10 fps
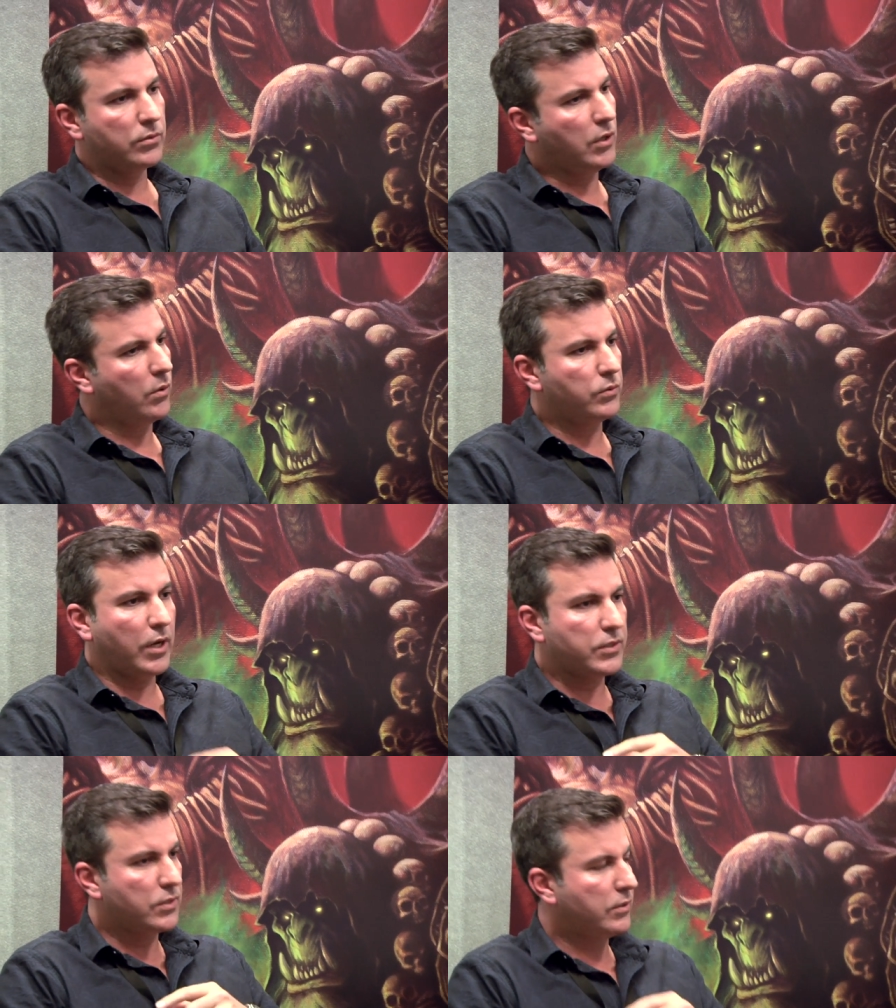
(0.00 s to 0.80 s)
you know
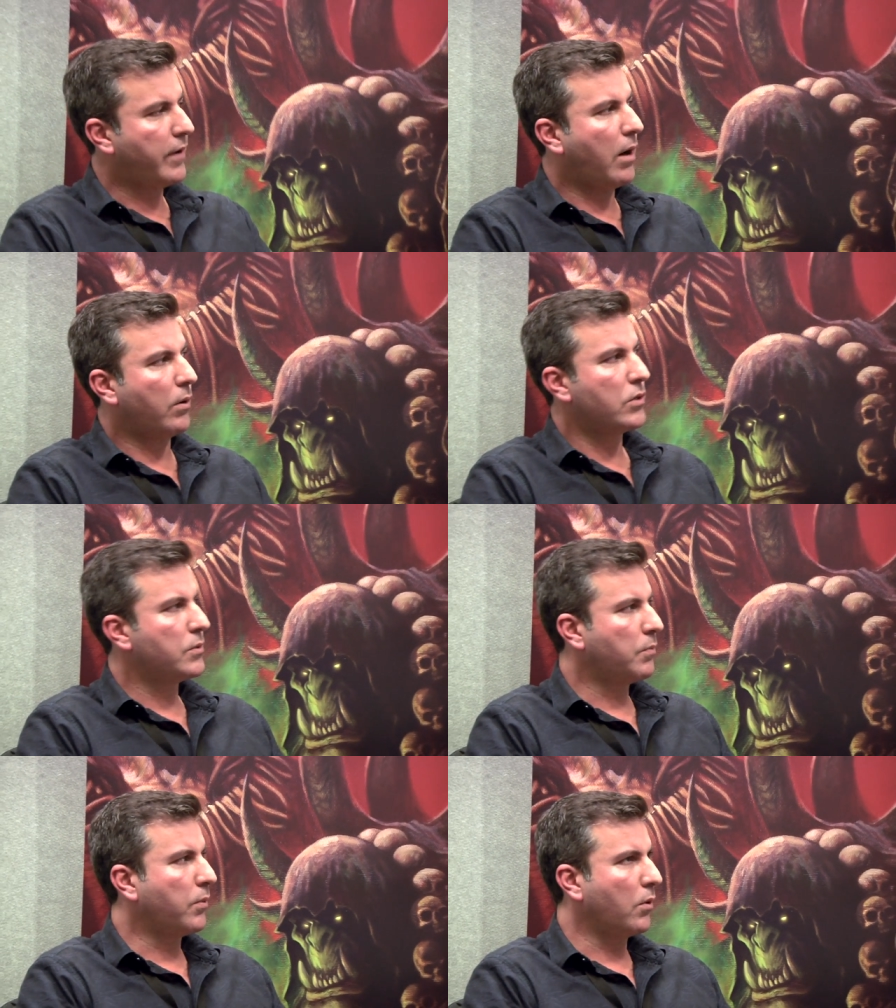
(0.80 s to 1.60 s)
dozens of
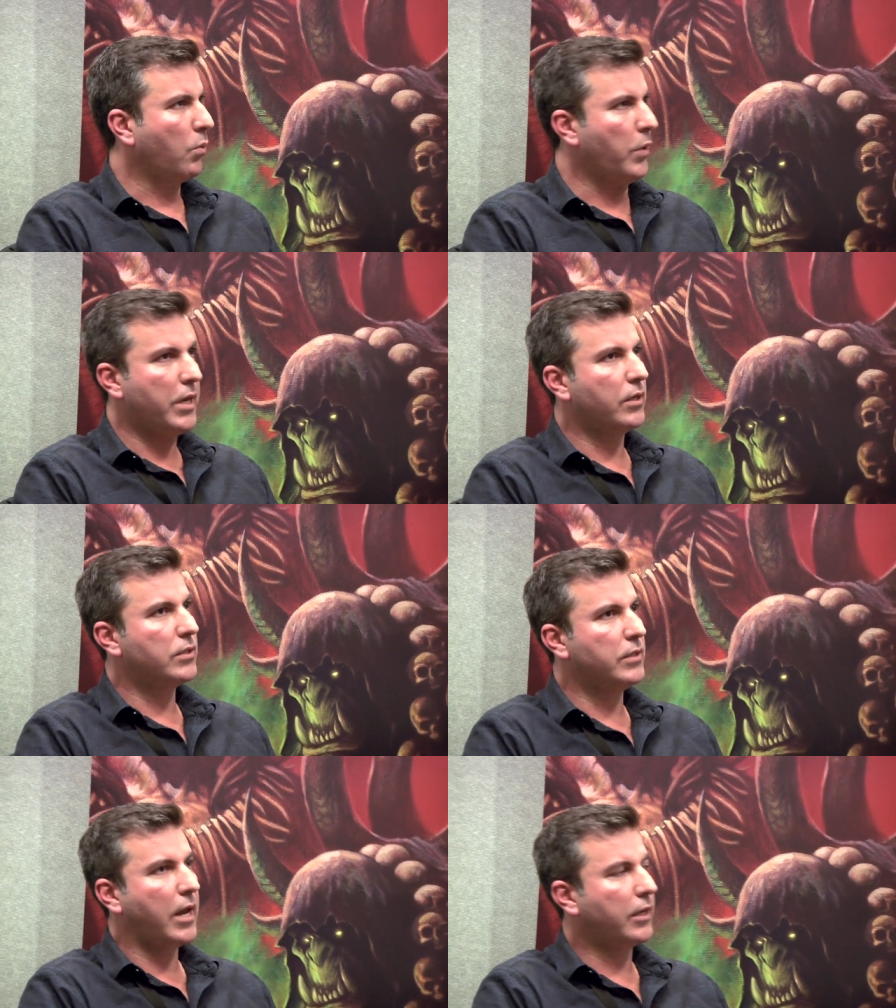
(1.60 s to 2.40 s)
hours per week
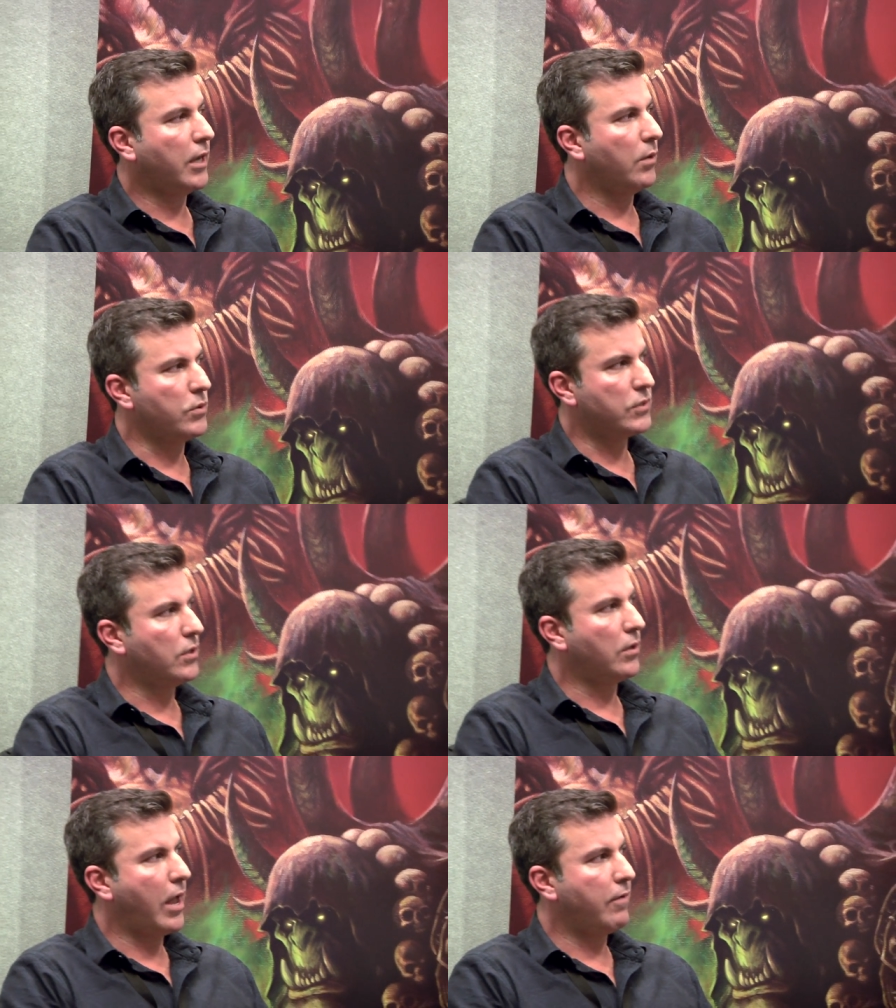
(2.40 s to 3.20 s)
to dedicate will
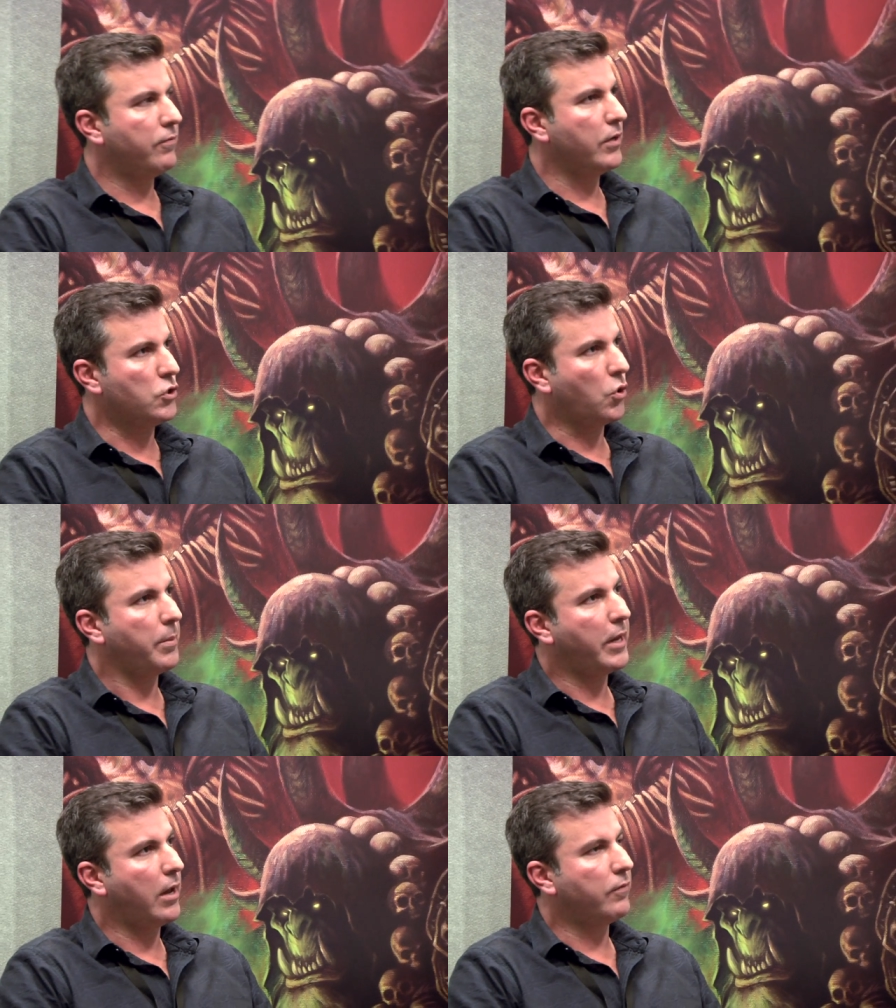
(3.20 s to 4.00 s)
still have
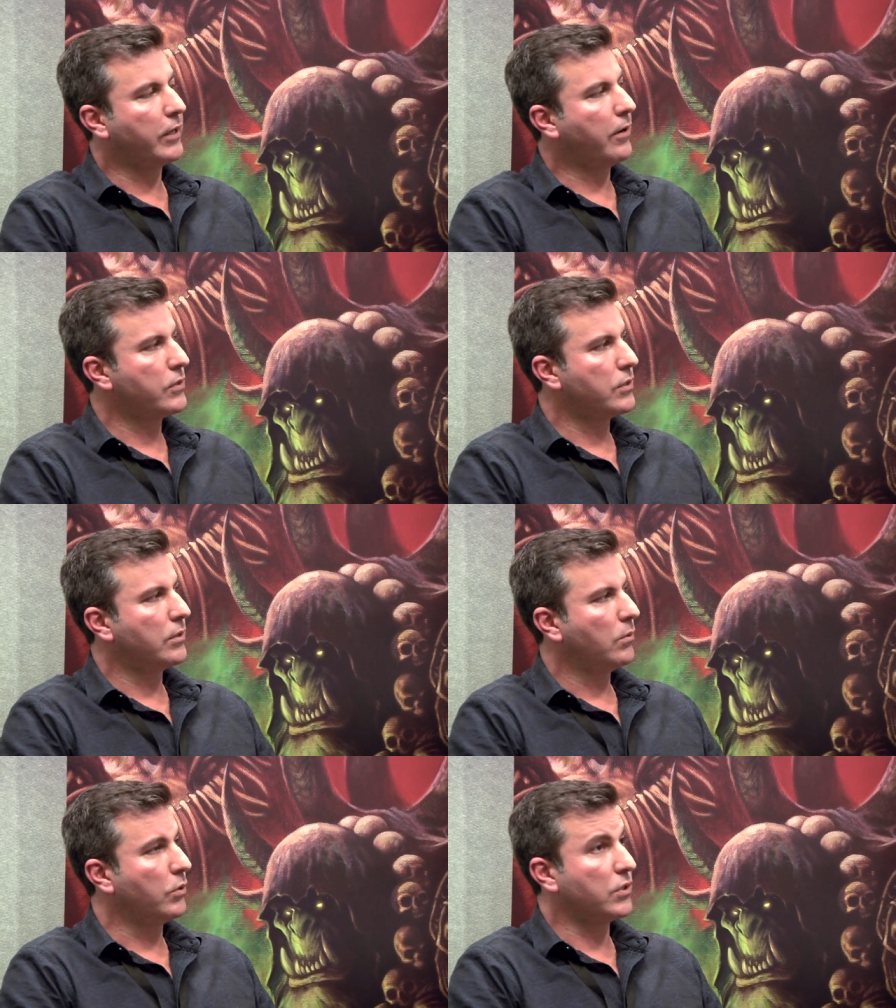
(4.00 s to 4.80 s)
enjoyment out of a Garrison.
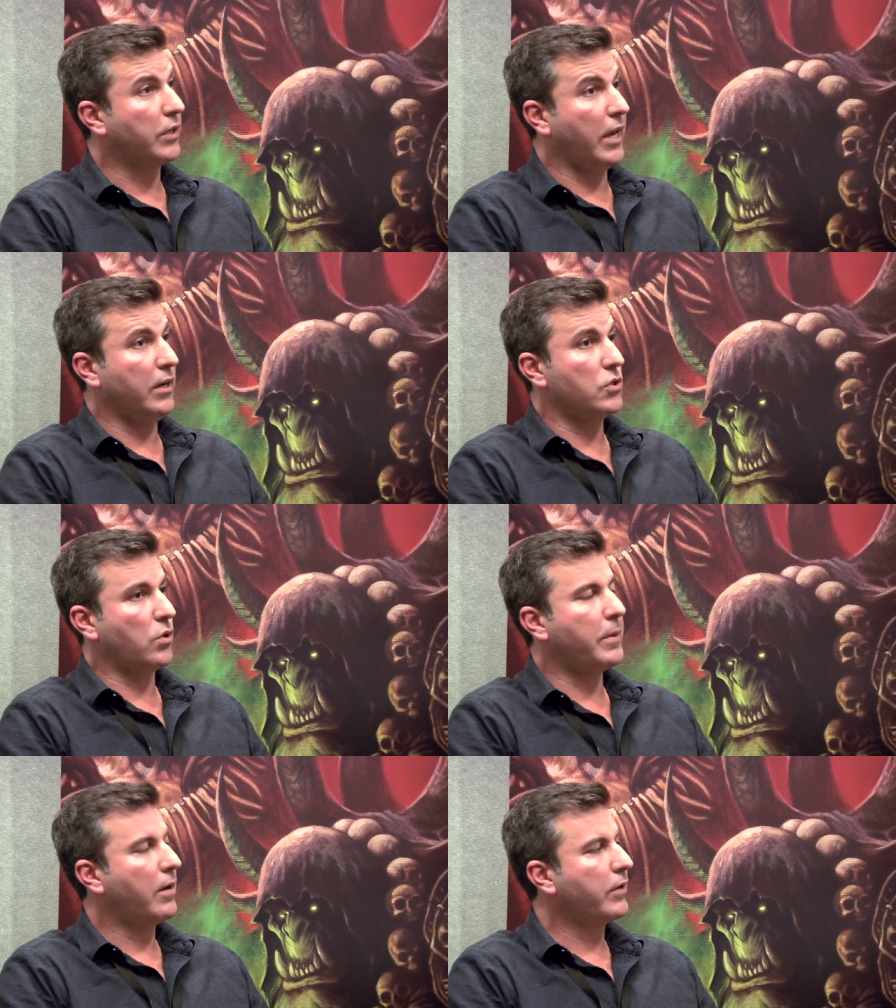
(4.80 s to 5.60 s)
Will still gain
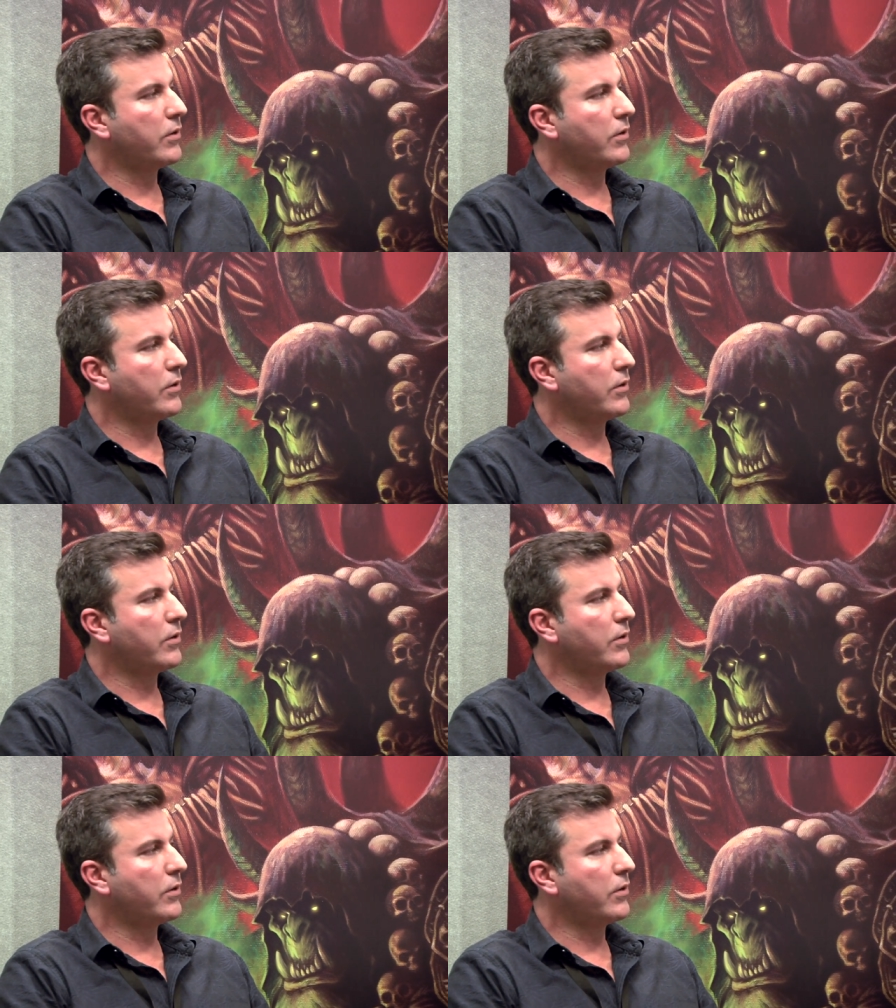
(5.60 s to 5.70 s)
enjoyment out of